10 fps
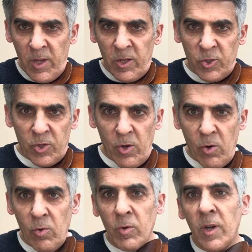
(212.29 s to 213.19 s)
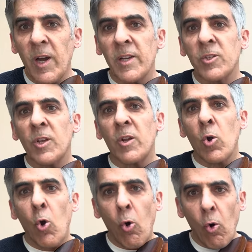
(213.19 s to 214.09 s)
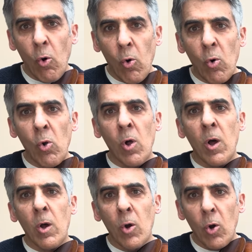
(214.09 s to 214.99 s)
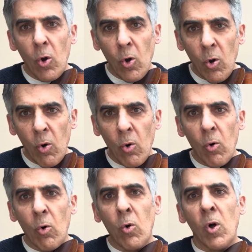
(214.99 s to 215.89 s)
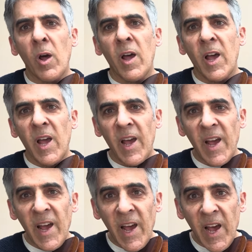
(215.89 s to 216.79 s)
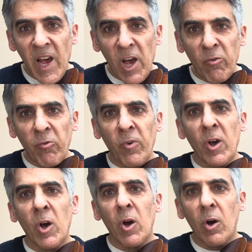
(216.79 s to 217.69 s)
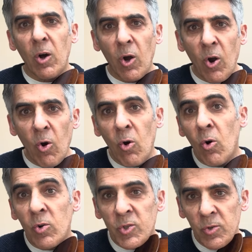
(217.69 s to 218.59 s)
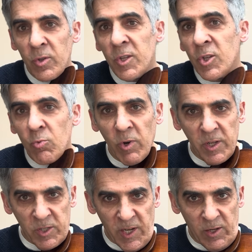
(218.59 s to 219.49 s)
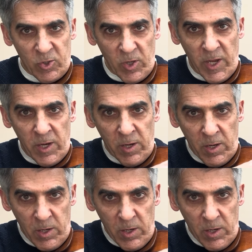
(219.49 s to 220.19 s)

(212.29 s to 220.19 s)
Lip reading: So I said whole, whole, half, whole. So this is what it sounds like.